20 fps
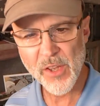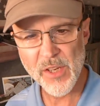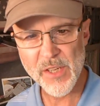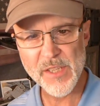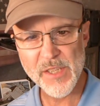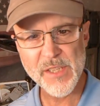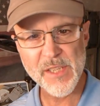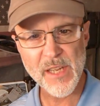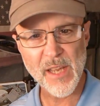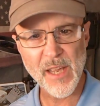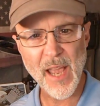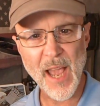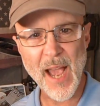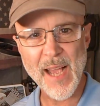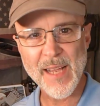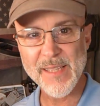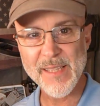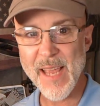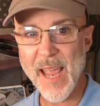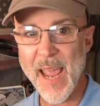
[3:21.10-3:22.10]
to see you
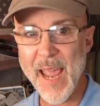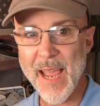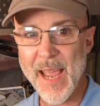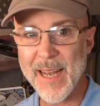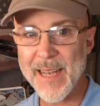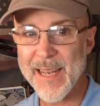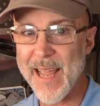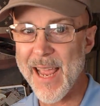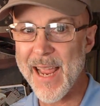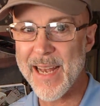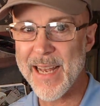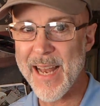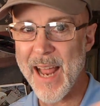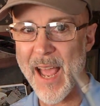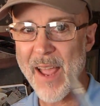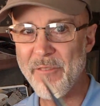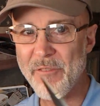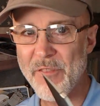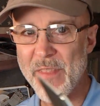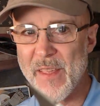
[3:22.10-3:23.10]
guys. And a
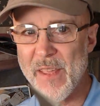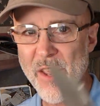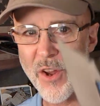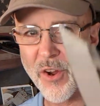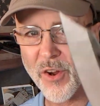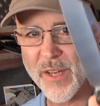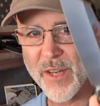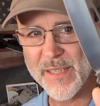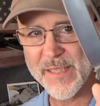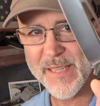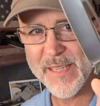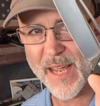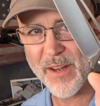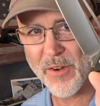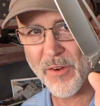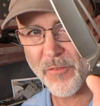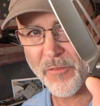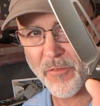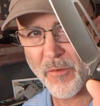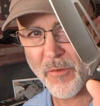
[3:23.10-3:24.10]
Knife of the Year contender for